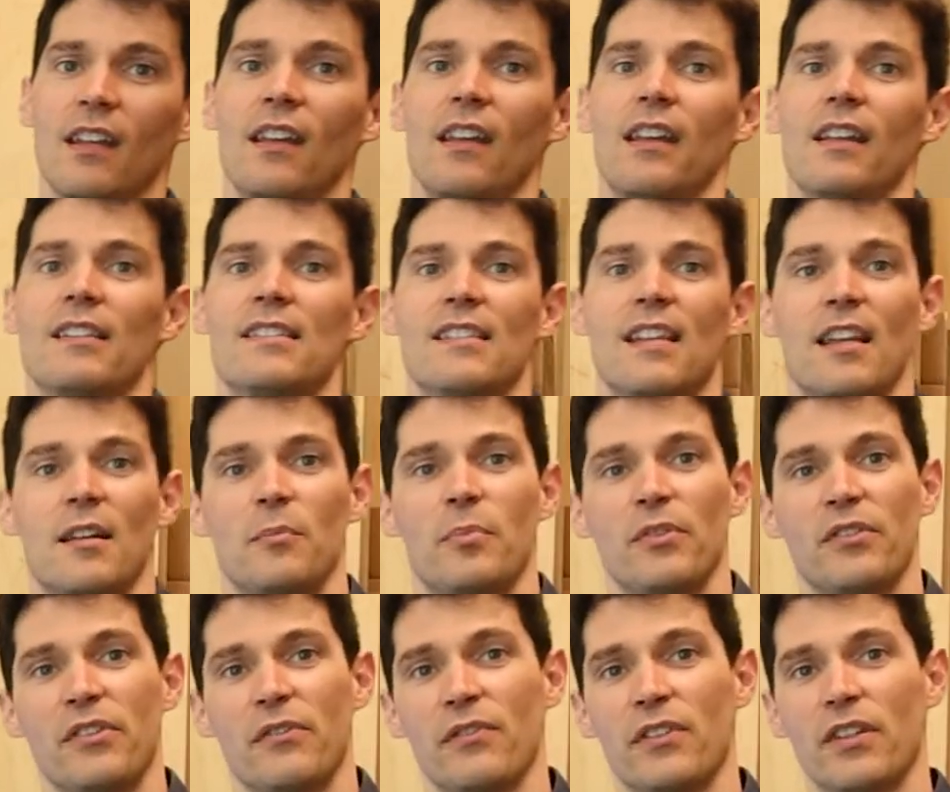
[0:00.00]

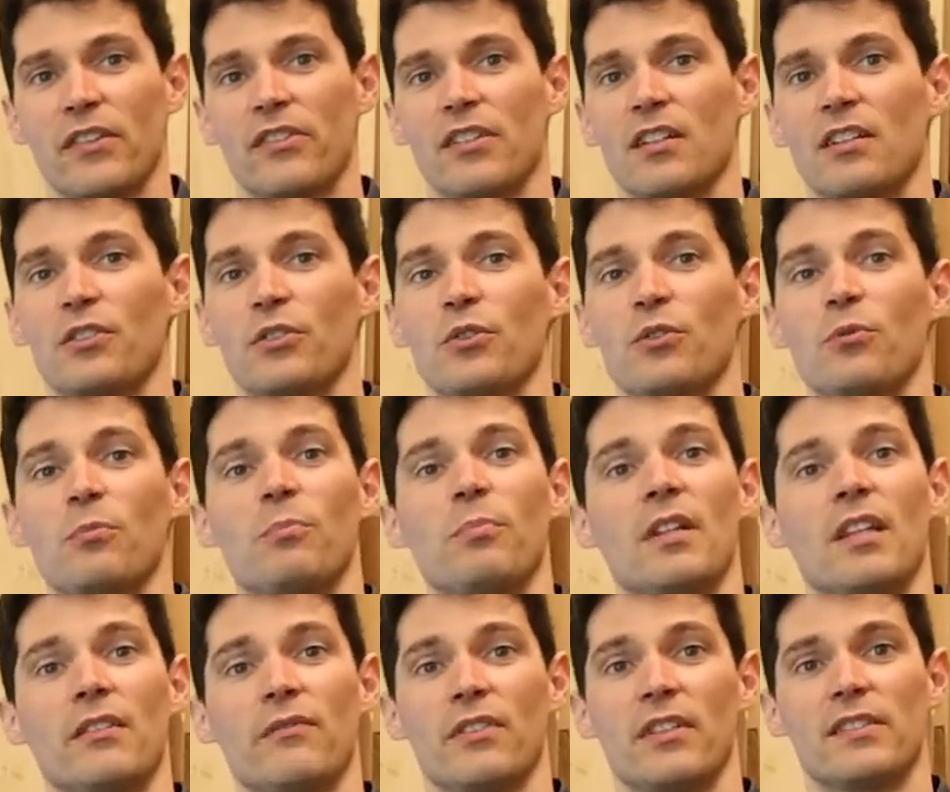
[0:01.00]
Examples of this include
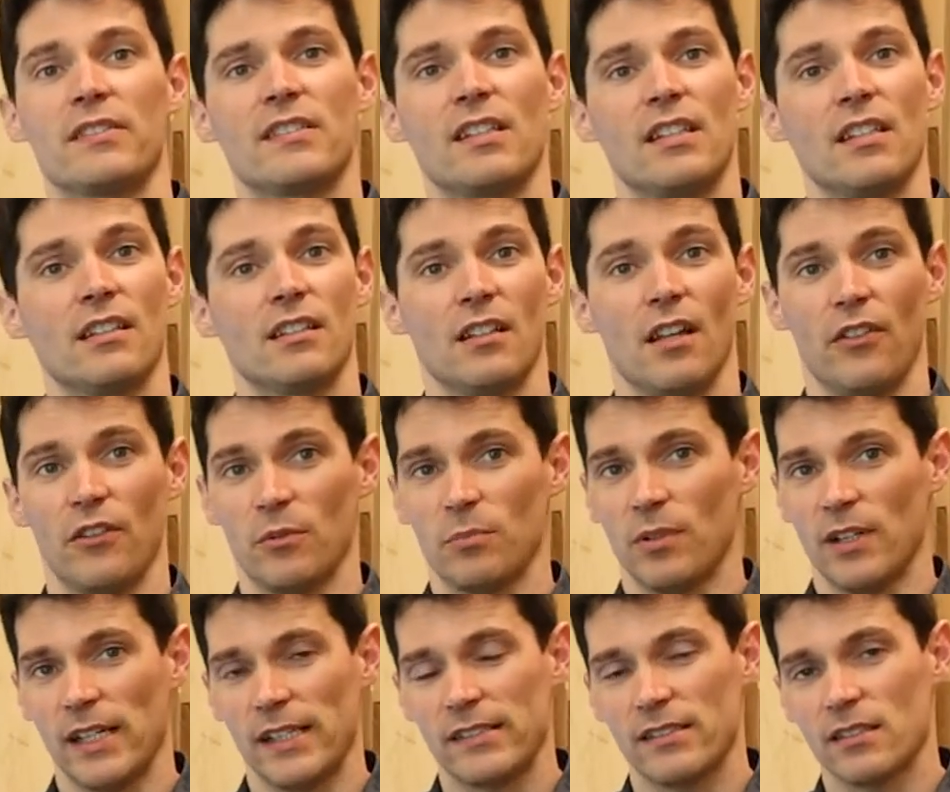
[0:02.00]
PVC and other
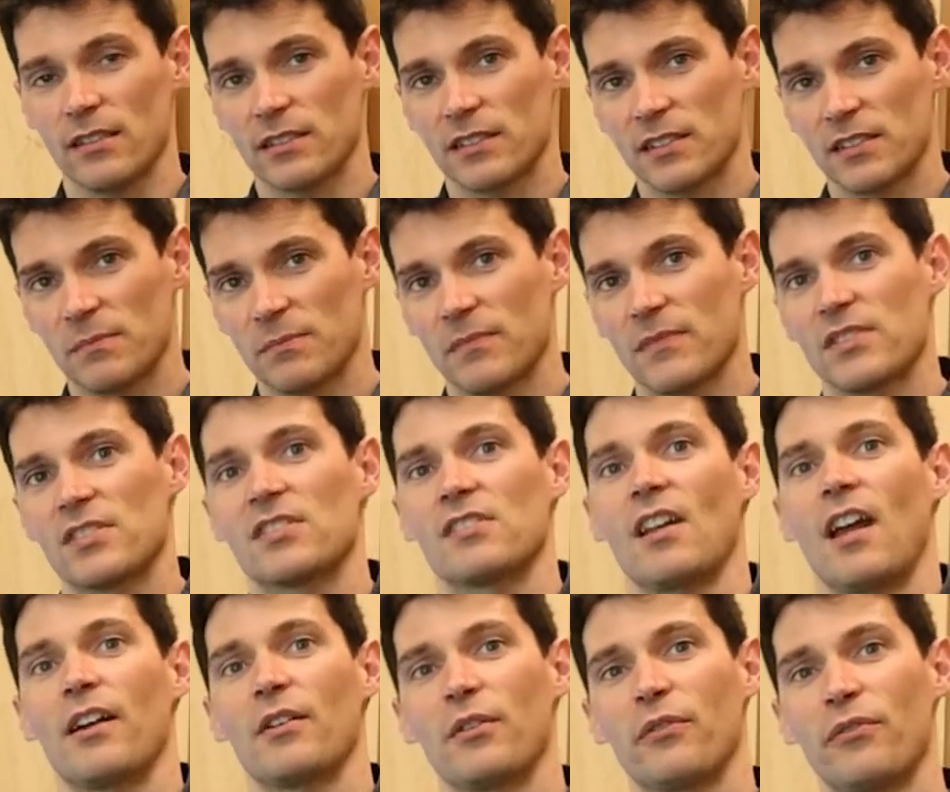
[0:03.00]
plastics,
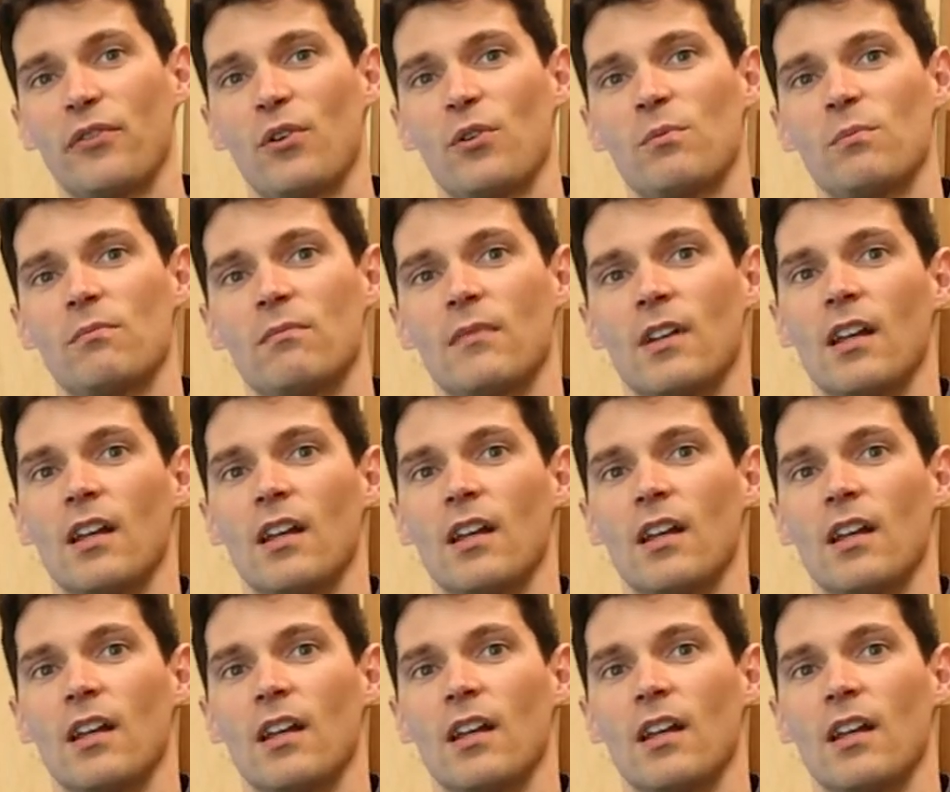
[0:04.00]
styrofoam,